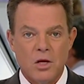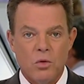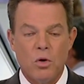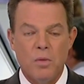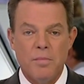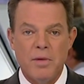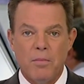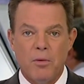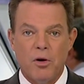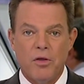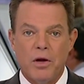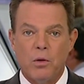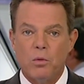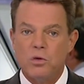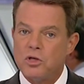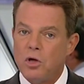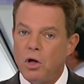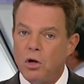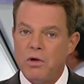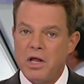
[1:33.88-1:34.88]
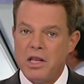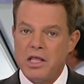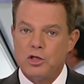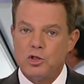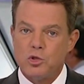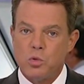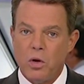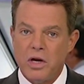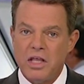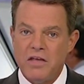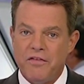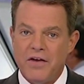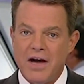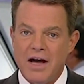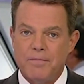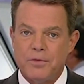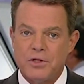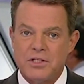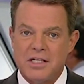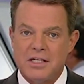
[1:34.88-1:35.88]
Remember, there was already a
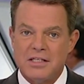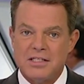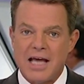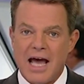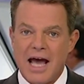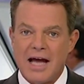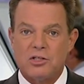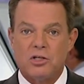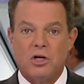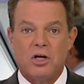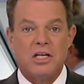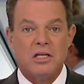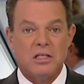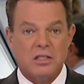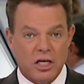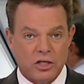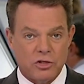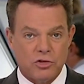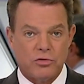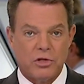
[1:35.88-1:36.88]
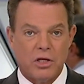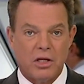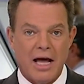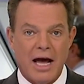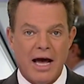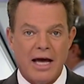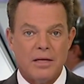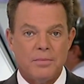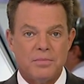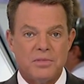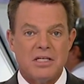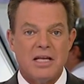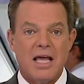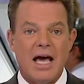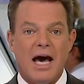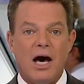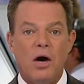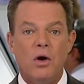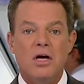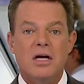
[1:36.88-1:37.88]
25% tax on industrial items.
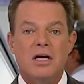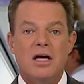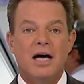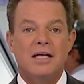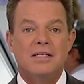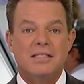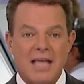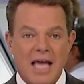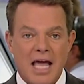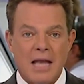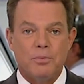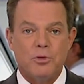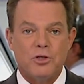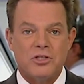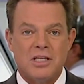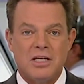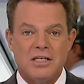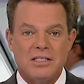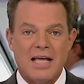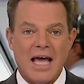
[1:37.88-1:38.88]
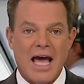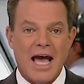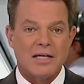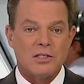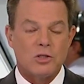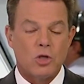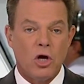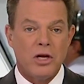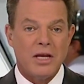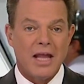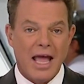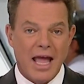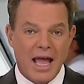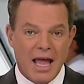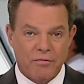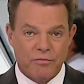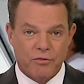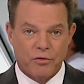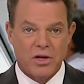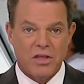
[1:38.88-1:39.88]
Now, a 10% tax on
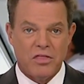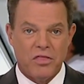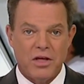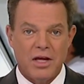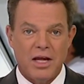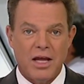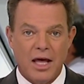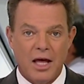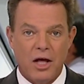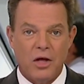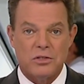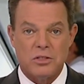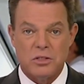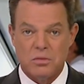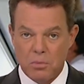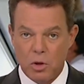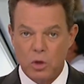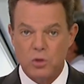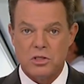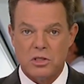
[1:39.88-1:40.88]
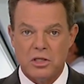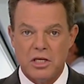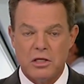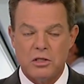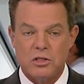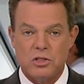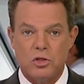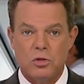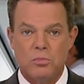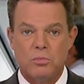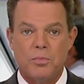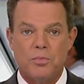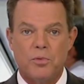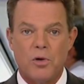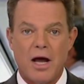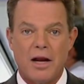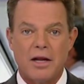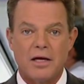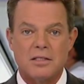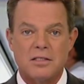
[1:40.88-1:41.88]
everything else, mostly consumer
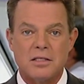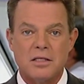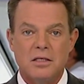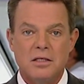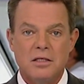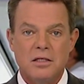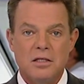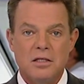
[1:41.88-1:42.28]
products.